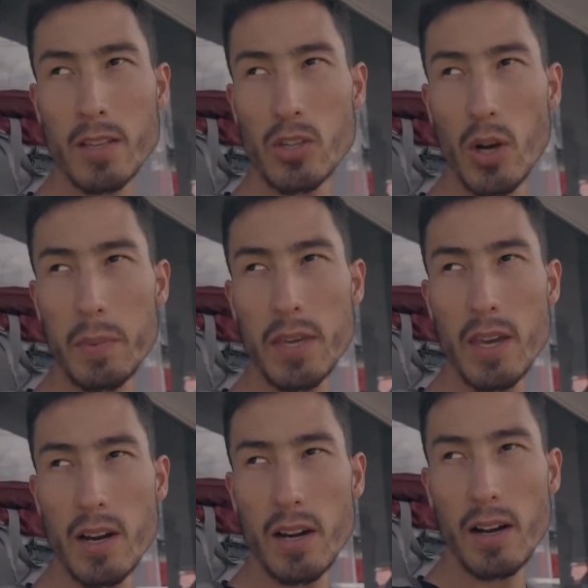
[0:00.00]
So I'm
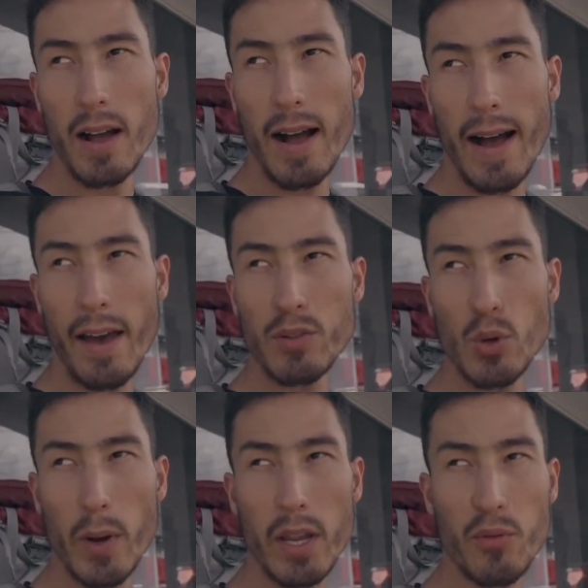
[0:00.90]
here, I have
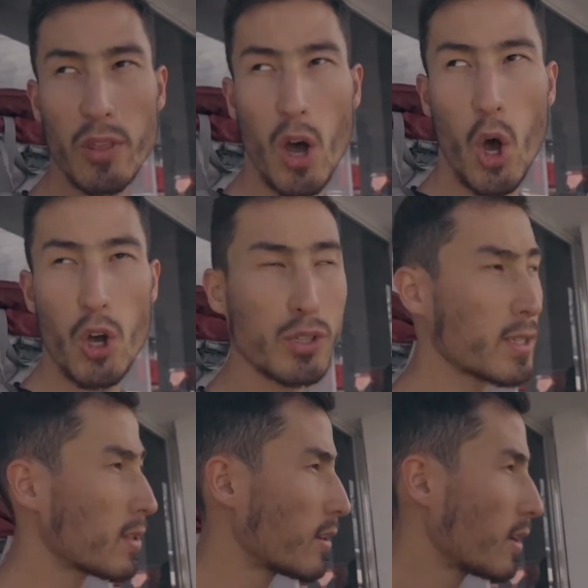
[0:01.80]
to wait for the host,
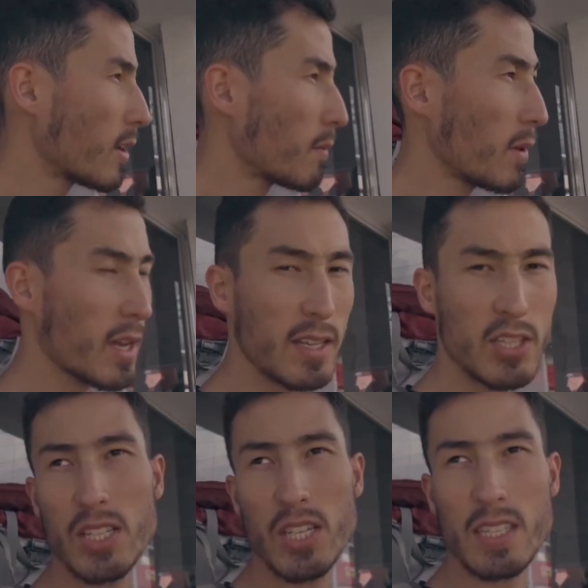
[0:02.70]
because
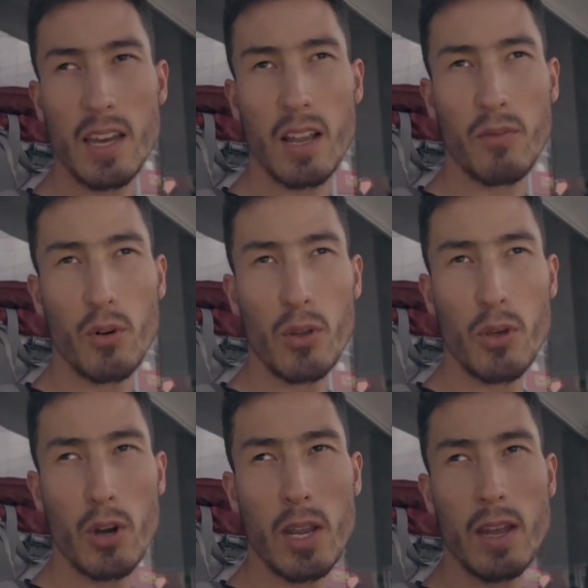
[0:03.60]
she said at
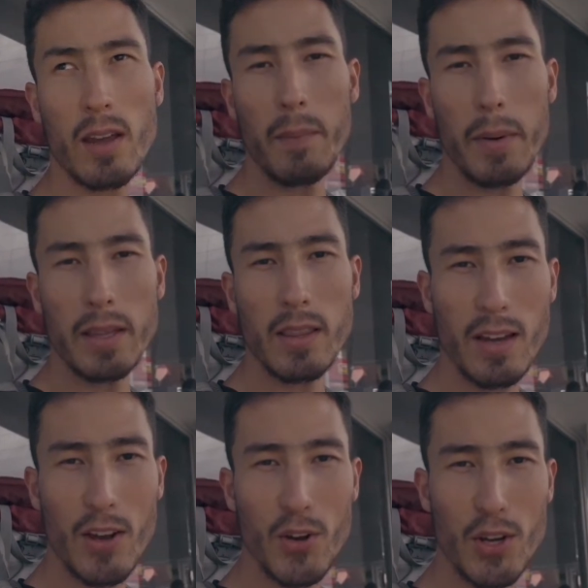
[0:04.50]
4.30, but
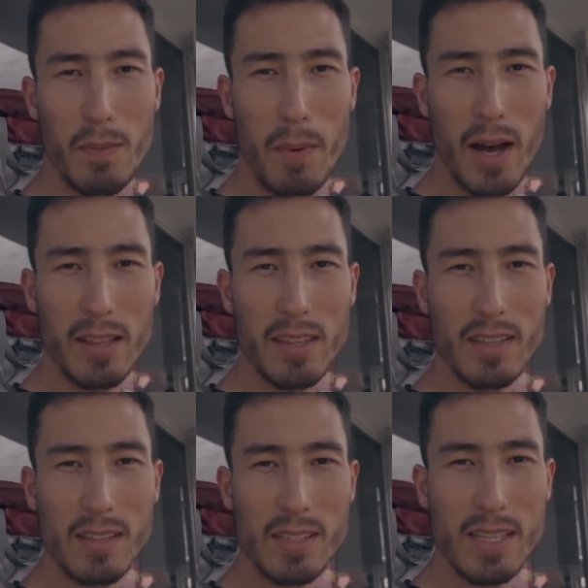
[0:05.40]
I already bought
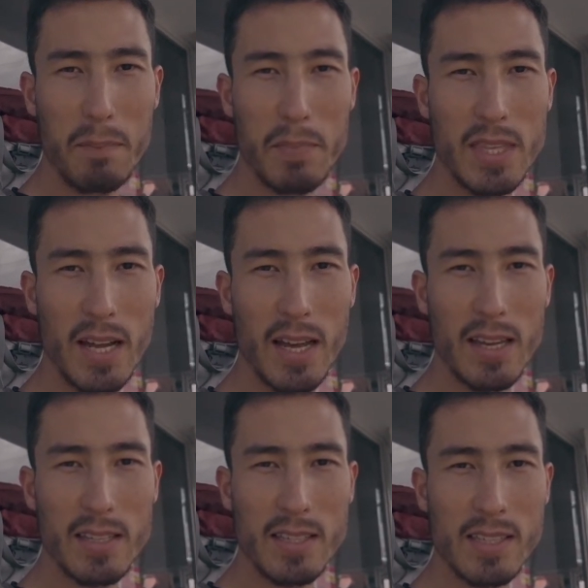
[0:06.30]
some
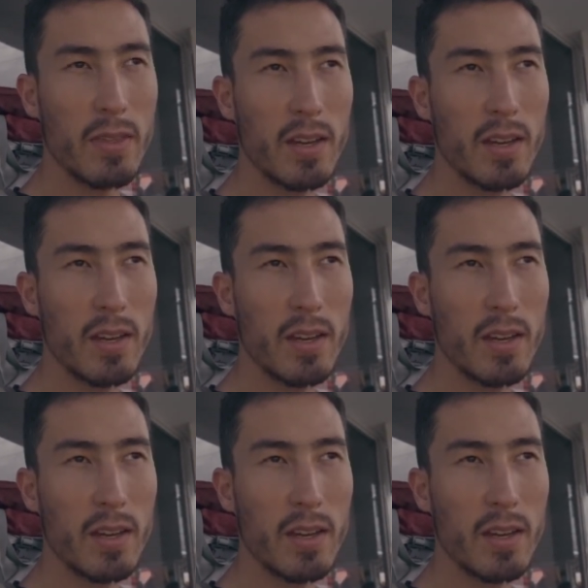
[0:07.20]
pitayas.